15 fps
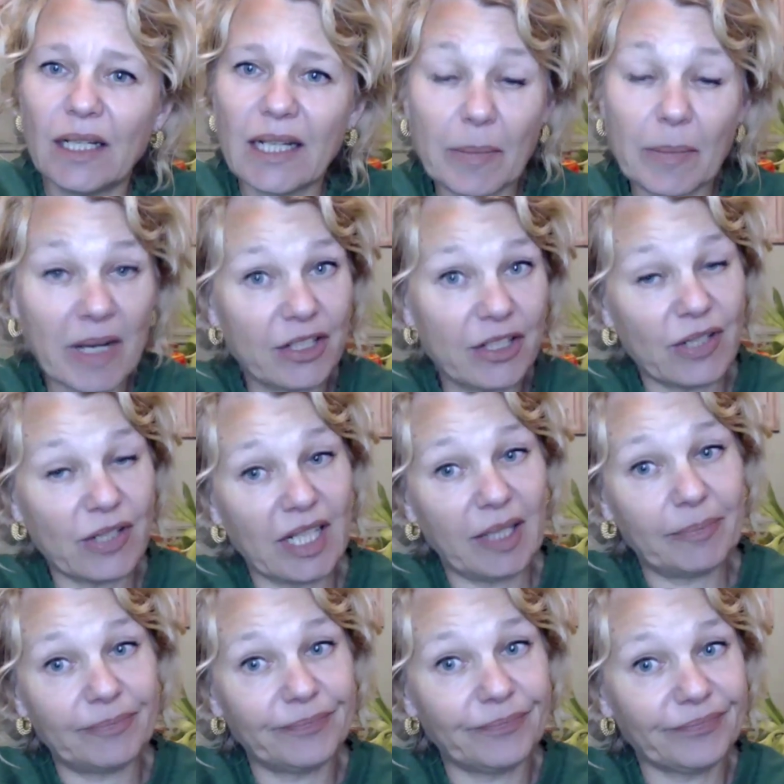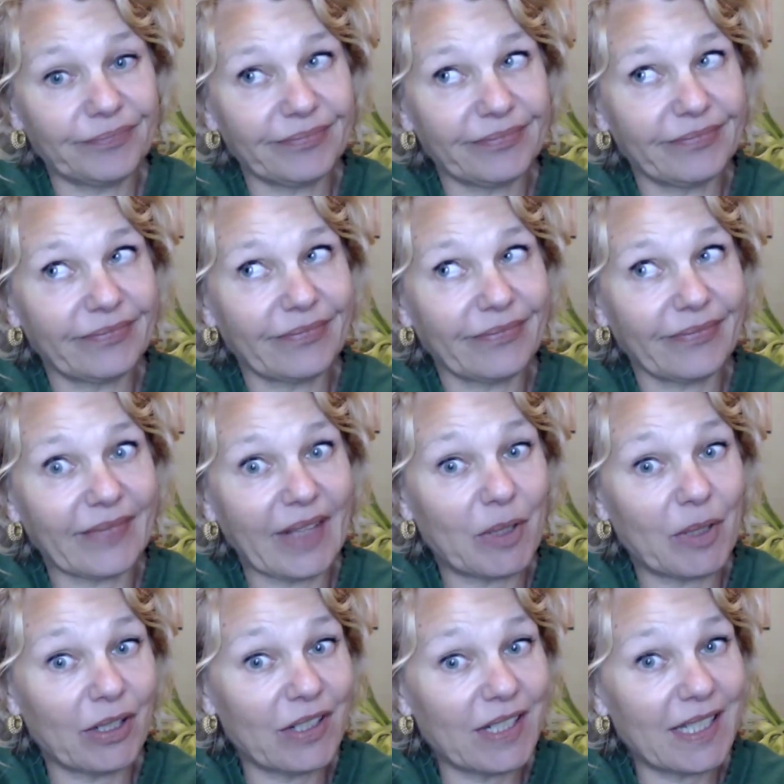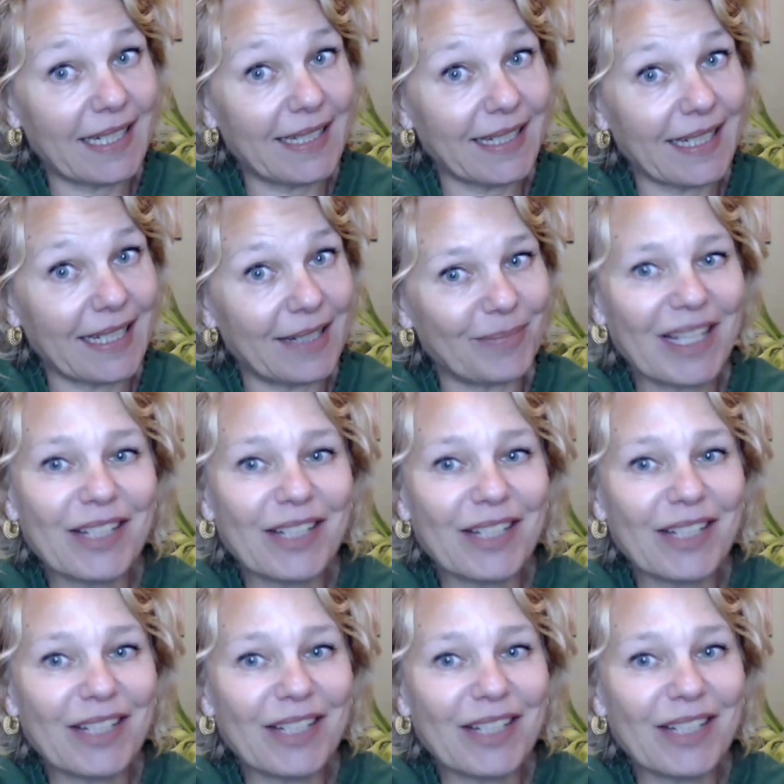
Like my dream, I'm going to say it again,